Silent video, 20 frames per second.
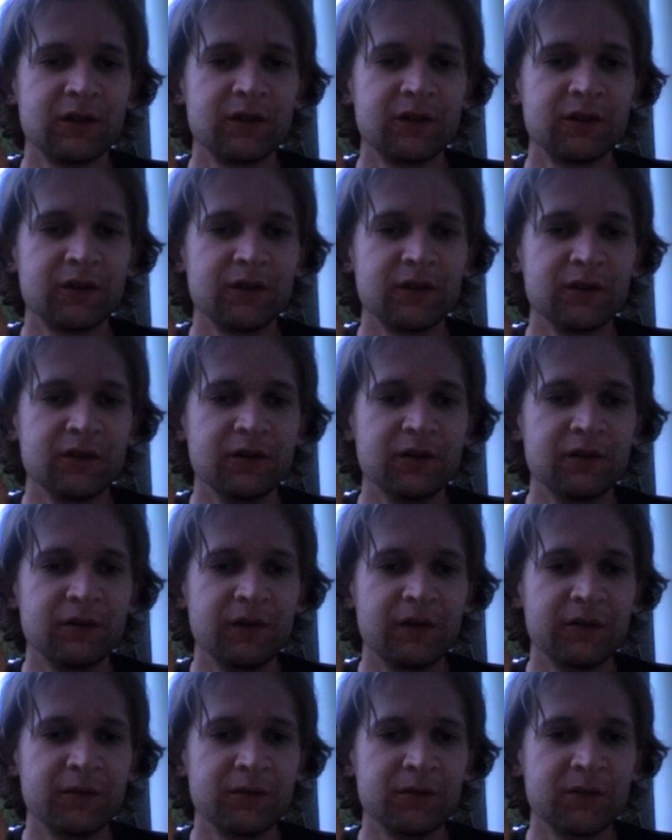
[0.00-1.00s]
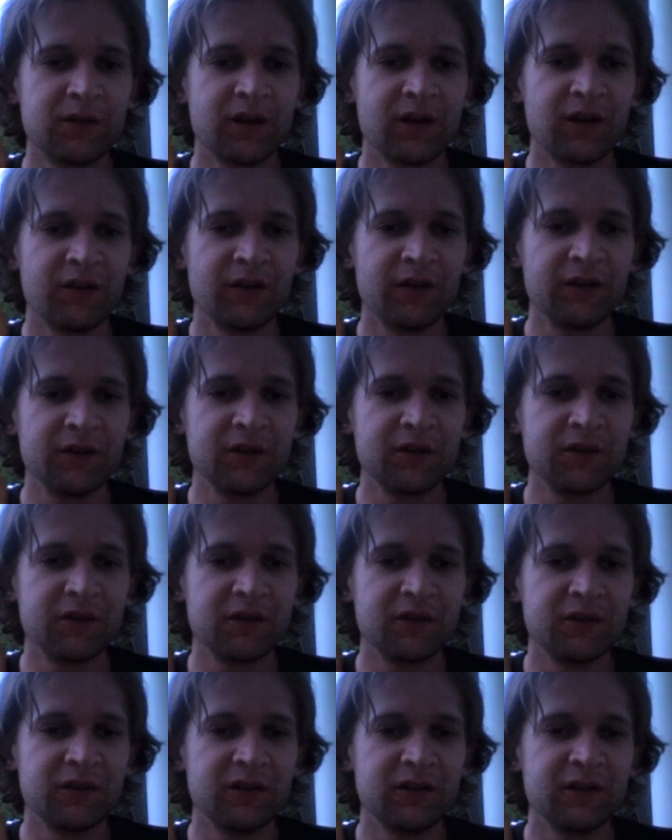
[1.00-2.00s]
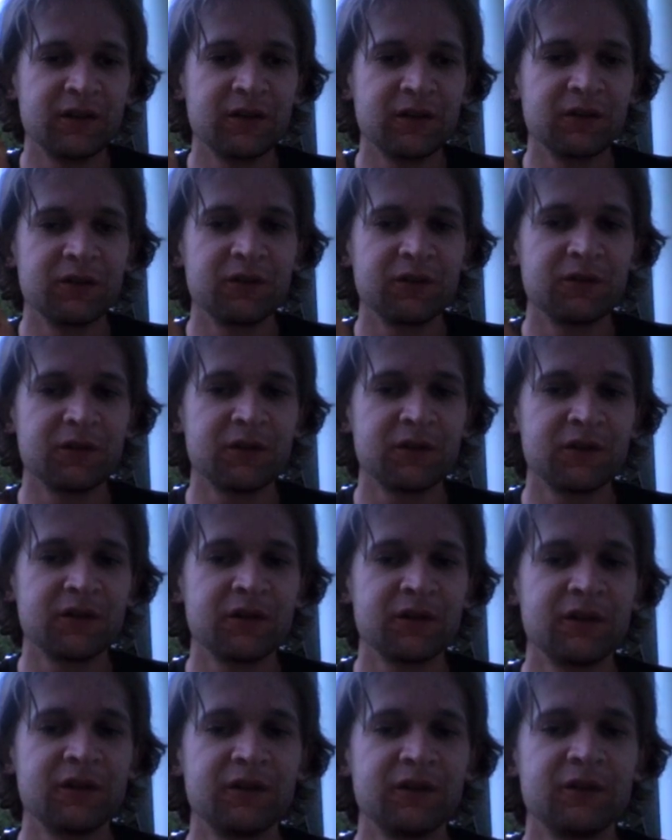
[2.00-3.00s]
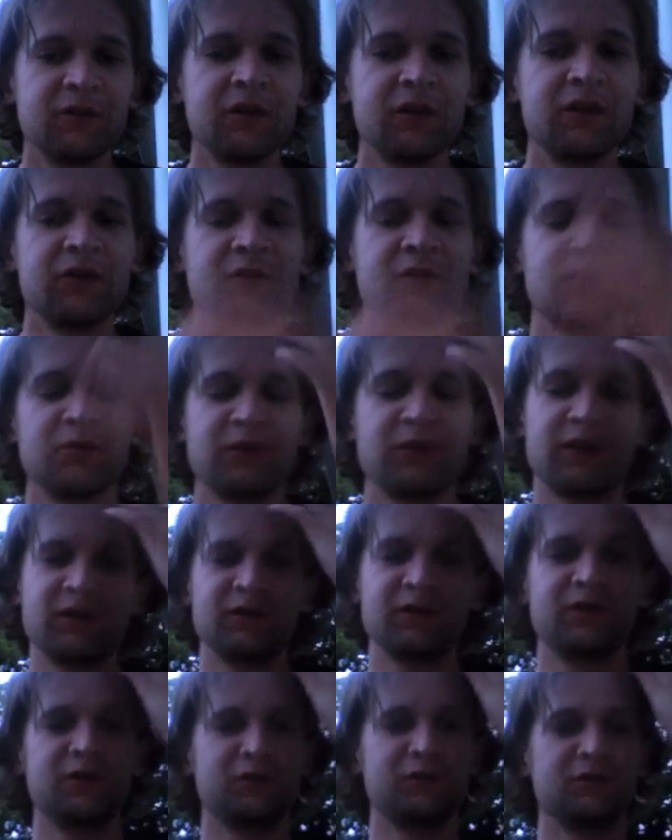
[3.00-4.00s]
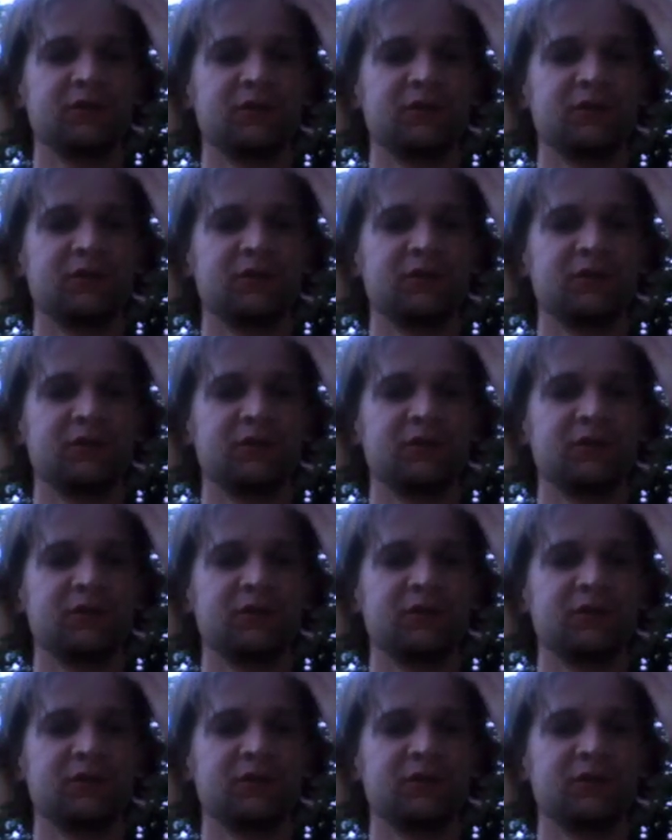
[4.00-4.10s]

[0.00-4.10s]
So we have some carve out so you can see the internal structure. It creates for some rather unusual